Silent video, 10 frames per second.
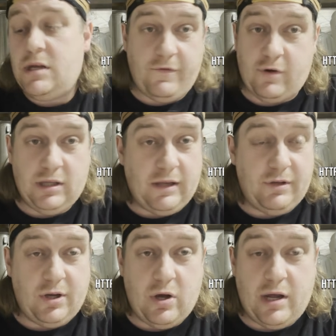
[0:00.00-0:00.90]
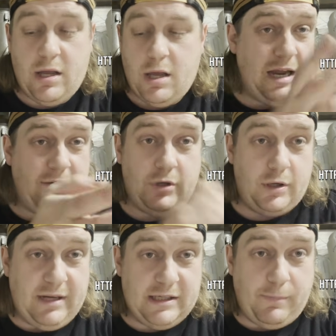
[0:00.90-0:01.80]
Very, very lovely guy. Sorry I haven't
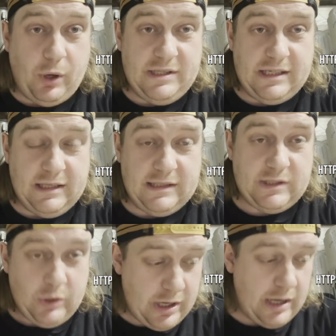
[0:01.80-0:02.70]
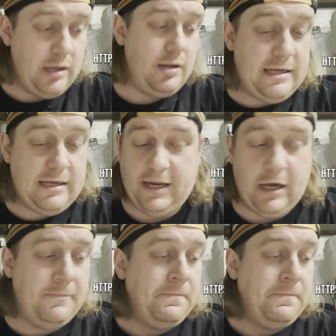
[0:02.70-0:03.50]
got around to posting this sooner, but here we go.